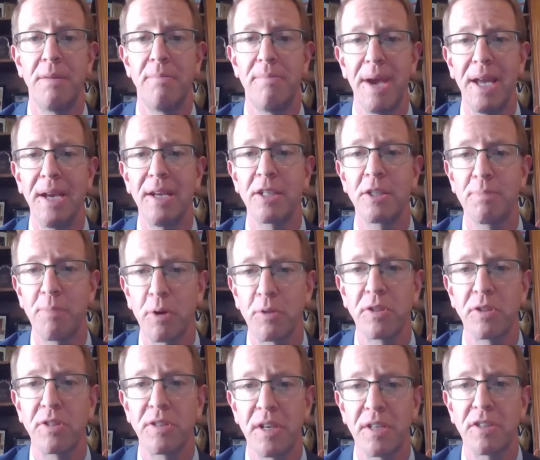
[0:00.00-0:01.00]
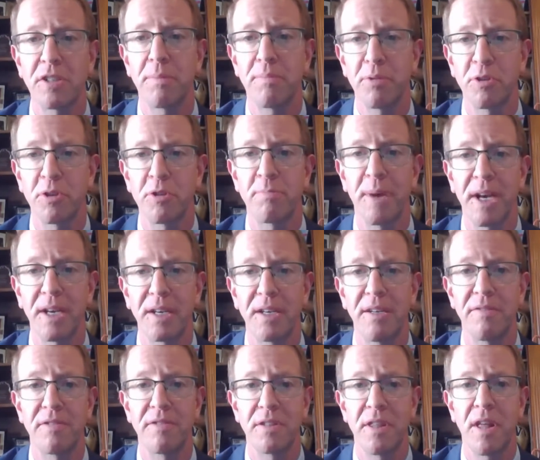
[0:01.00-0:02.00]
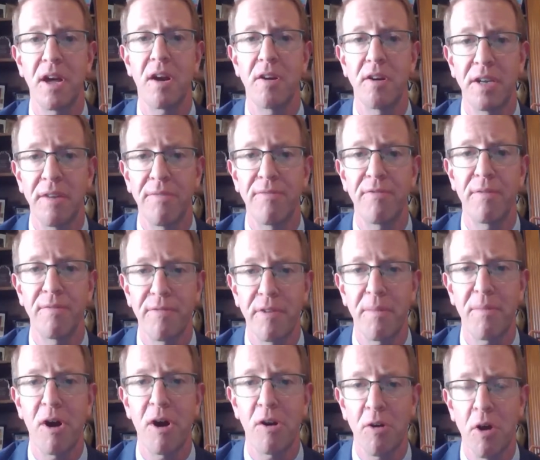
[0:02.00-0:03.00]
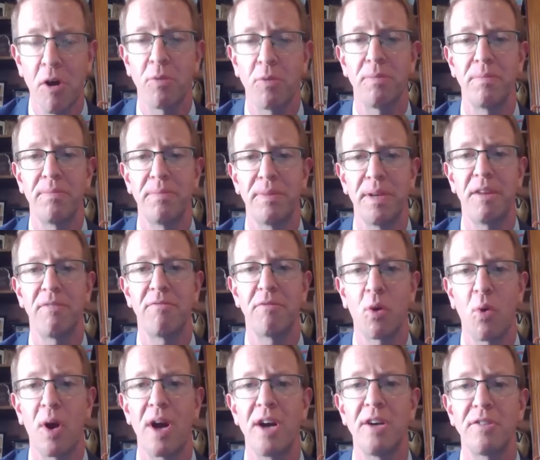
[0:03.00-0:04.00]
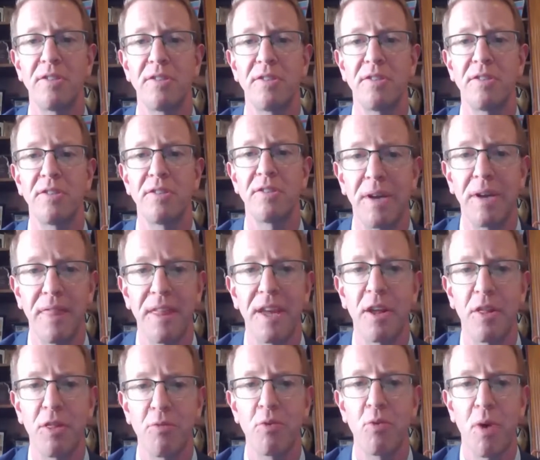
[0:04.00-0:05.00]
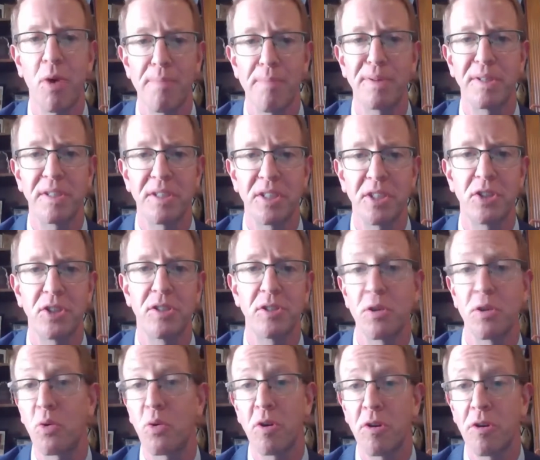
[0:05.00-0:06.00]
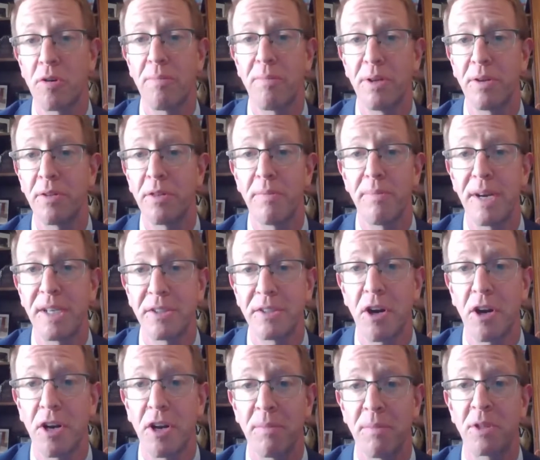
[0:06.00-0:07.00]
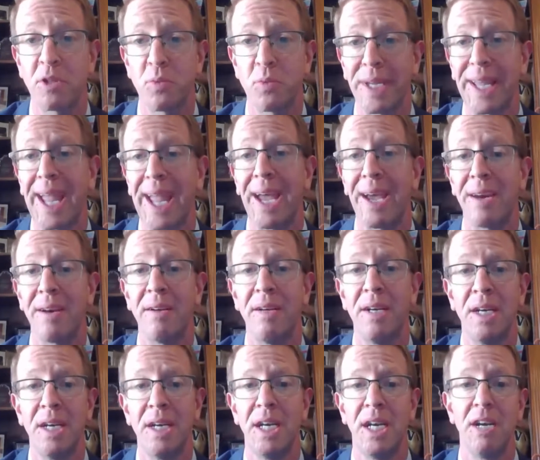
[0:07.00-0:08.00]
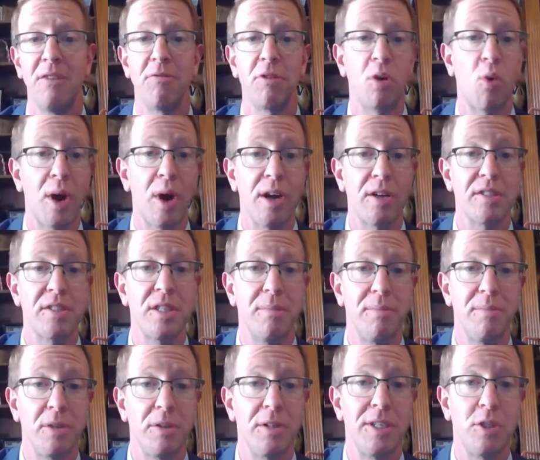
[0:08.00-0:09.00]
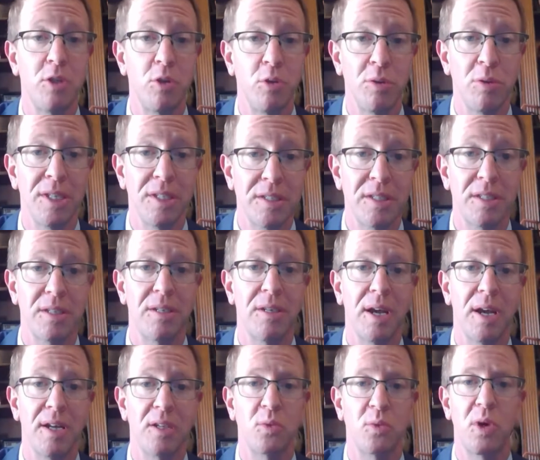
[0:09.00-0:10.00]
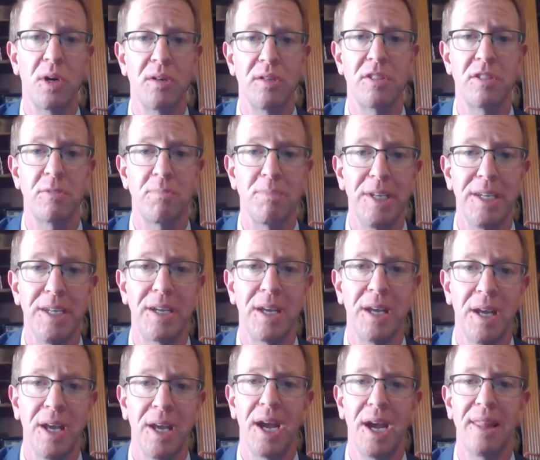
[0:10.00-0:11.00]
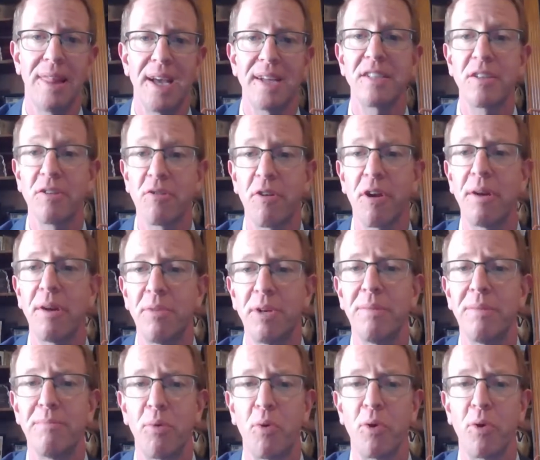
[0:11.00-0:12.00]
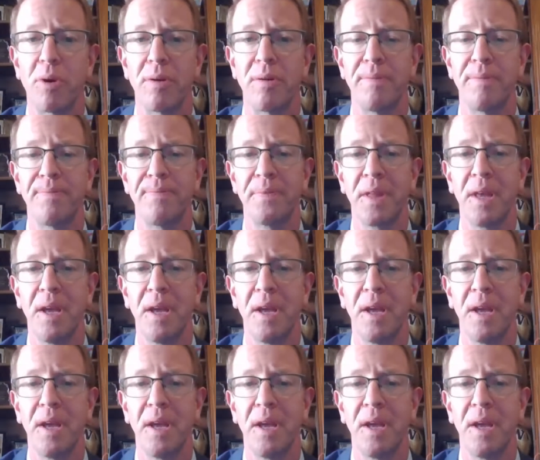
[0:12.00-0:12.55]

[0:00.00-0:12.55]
Debate exposes us to perspectives that are different from our own and requires us to really think through our positions in order to build the best arguments we can. It requires the ability to listen as well as speak, and that's incredibly important.